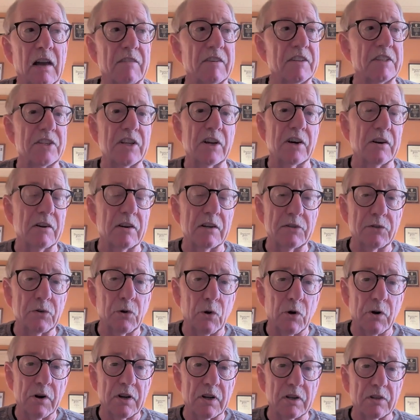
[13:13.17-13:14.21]
have a
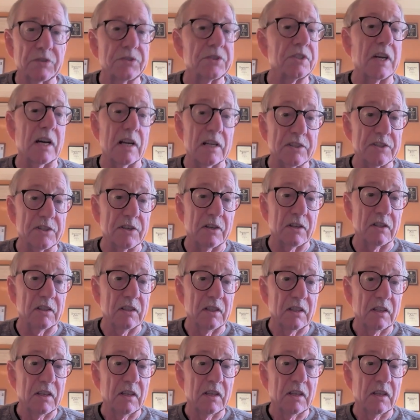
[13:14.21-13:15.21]
territorial tussle,